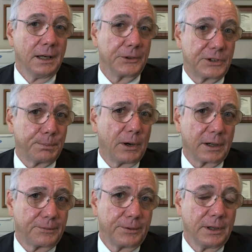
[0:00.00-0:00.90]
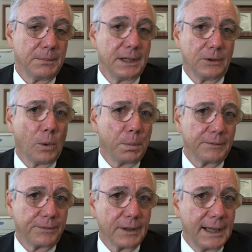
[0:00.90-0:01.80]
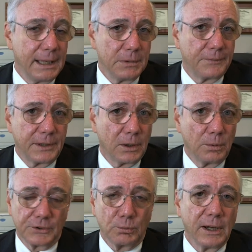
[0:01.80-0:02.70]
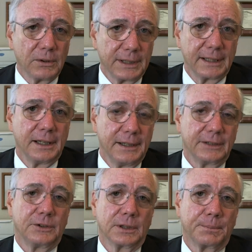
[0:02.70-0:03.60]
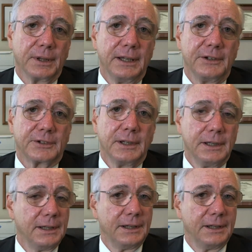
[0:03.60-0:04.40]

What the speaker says: a spark from an open flame if there was welding that took place.